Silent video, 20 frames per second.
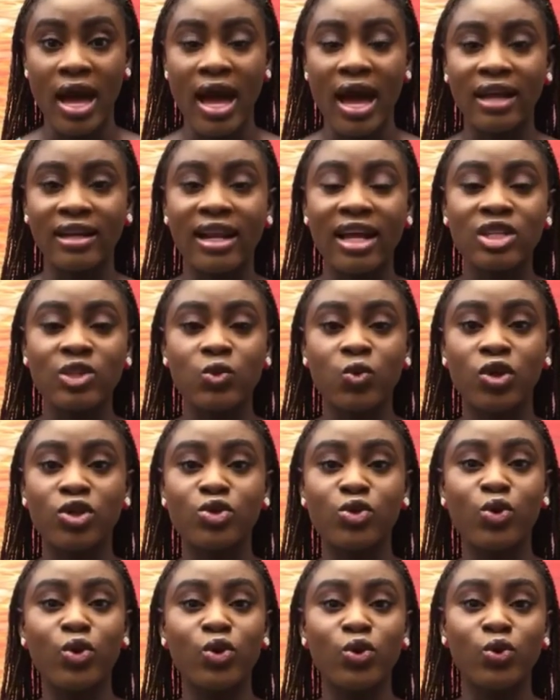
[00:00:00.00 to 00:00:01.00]
And that's what
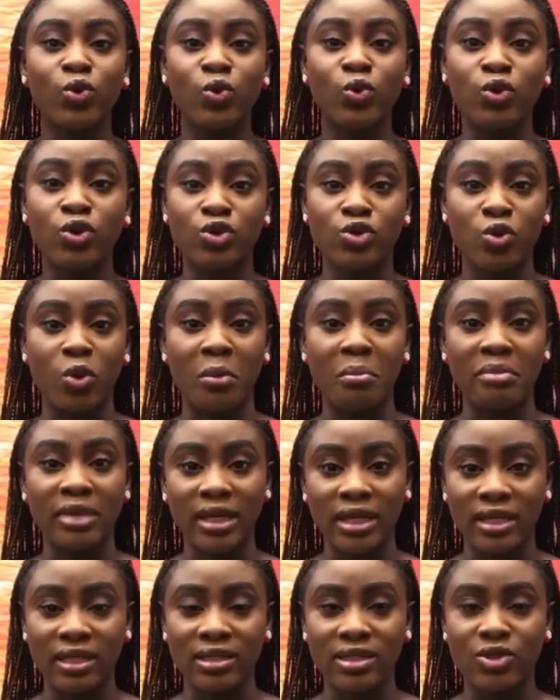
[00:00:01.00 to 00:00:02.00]
Oluwoso
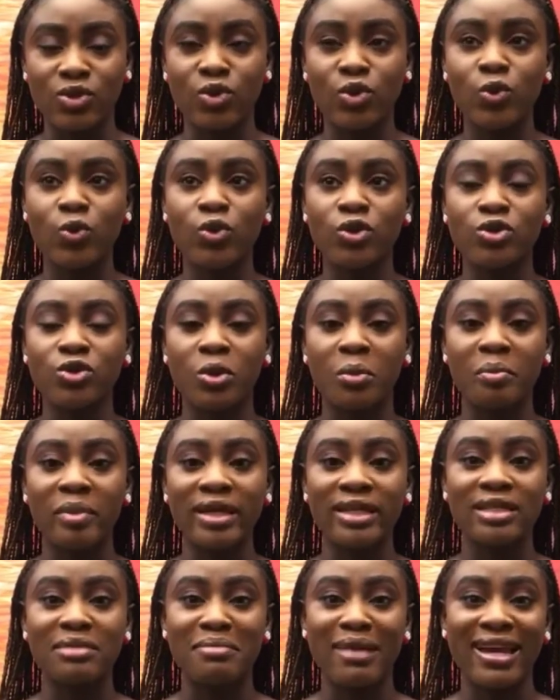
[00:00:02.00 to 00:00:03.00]
means. Oluwoso
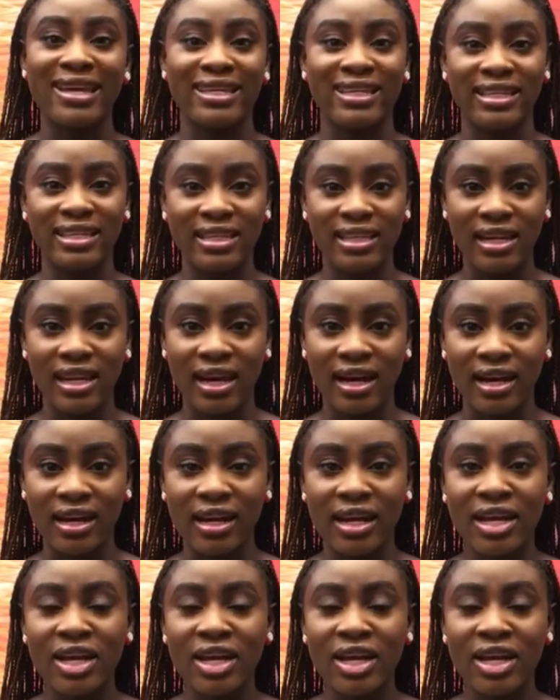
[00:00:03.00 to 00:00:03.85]
means my healer.